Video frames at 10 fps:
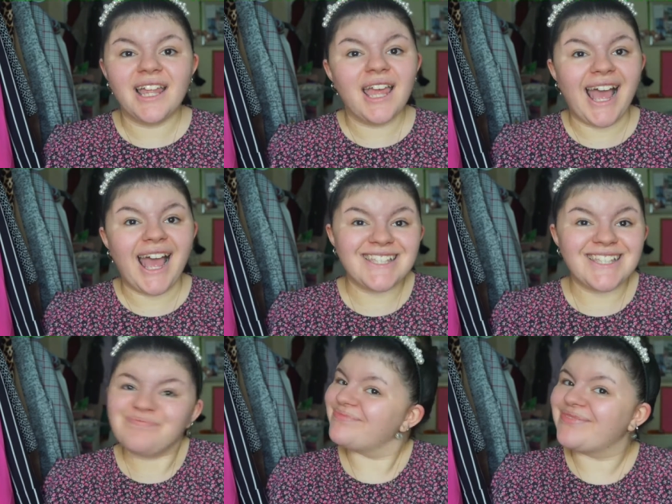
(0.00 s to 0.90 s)
and
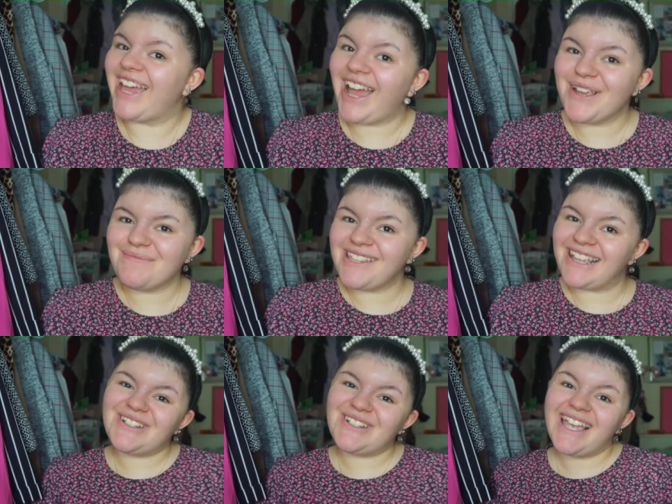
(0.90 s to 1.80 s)
I hope you stay
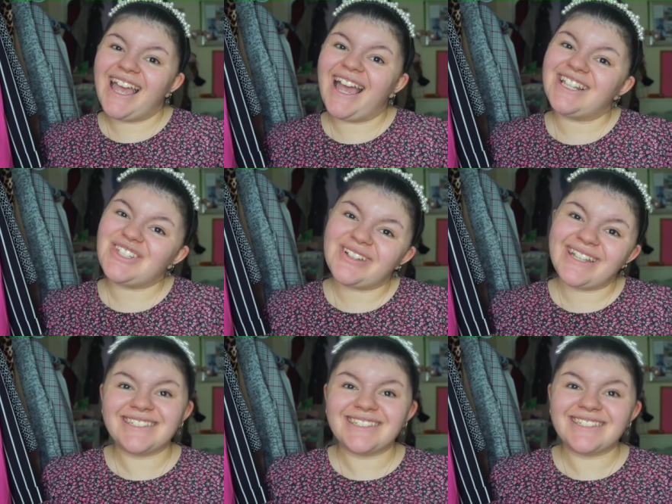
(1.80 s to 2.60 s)
tuned and enjoy it.